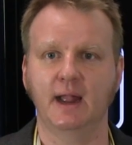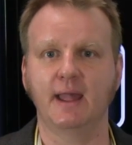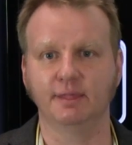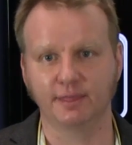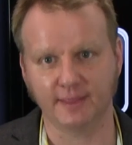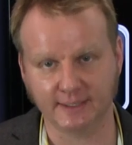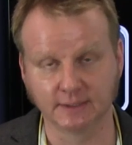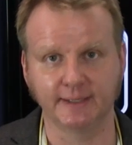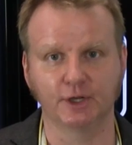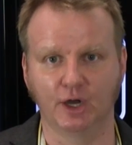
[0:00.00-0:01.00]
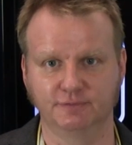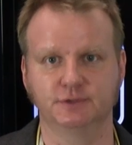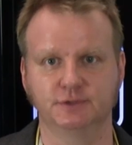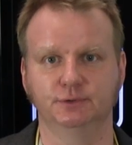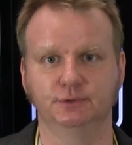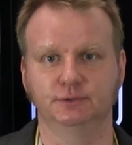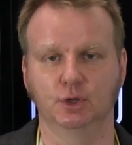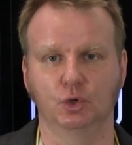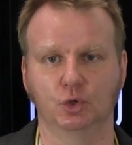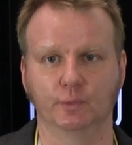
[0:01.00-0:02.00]
and then link off to
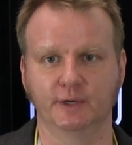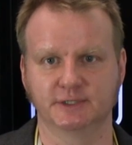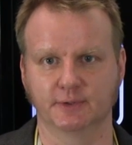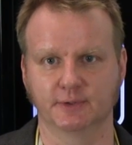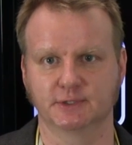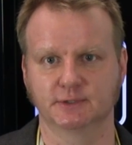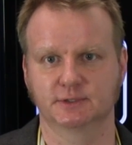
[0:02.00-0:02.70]
local resources.